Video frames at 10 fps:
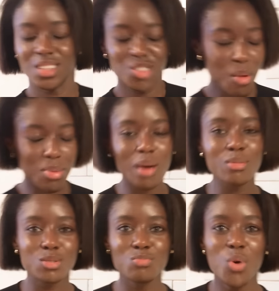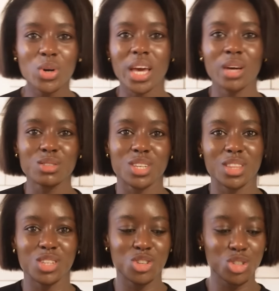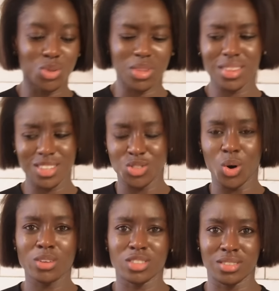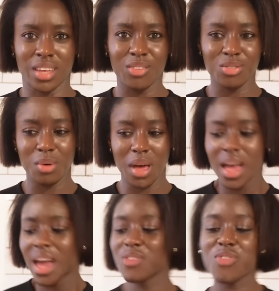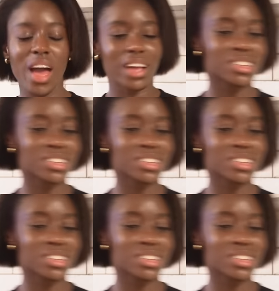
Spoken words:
No, but that was more chaotic than usual. Yeah. These dogs are just everywhere. Just in fact,